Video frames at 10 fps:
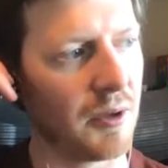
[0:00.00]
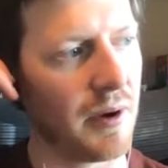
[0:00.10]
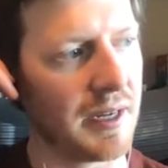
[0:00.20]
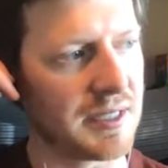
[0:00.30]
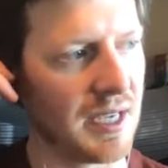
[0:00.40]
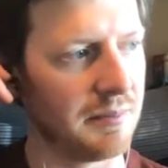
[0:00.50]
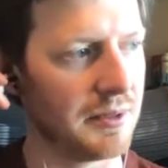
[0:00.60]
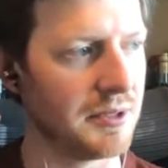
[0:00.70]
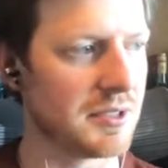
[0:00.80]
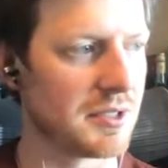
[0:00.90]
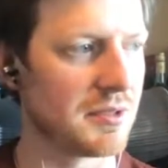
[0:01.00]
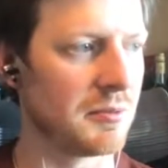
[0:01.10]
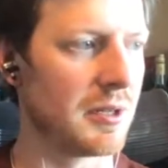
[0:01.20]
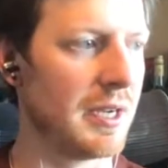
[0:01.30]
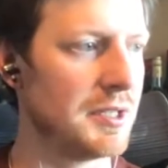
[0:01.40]
wine examples
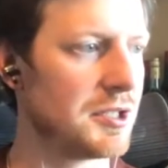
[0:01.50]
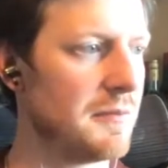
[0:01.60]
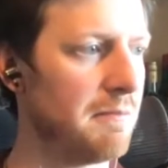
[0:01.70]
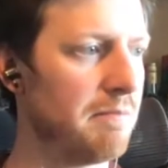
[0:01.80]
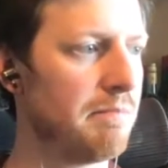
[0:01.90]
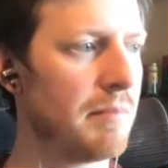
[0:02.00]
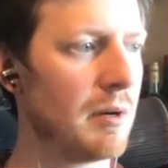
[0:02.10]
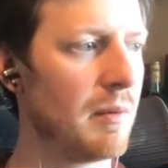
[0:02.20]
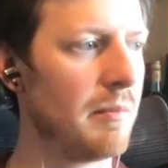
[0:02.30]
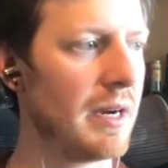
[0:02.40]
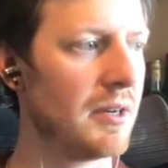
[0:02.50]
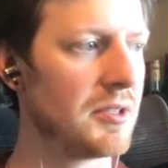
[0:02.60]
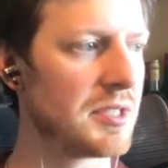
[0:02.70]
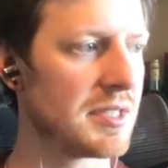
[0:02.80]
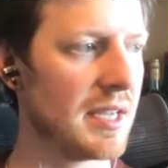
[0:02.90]
were aged in bourbon
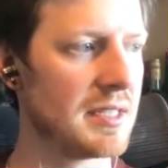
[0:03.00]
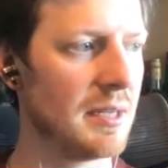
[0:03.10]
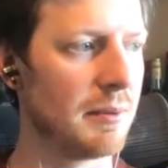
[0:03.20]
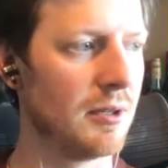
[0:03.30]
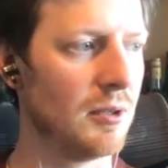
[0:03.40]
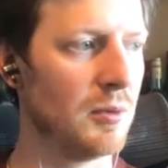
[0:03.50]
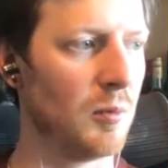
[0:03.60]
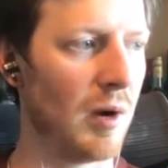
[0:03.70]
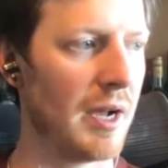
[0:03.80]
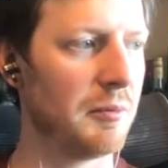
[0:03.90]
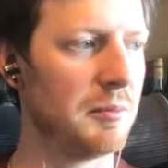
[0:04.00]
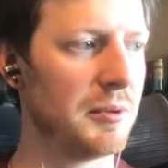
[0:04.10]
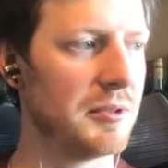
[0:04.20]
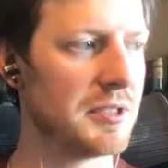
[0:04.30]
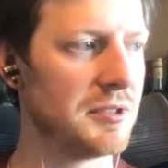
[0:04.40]
barrels. Is that typical? Why would
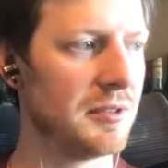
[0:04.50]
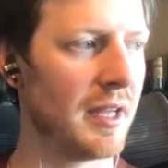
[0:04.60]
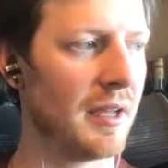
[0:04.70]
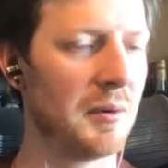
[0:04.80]
brewers do that?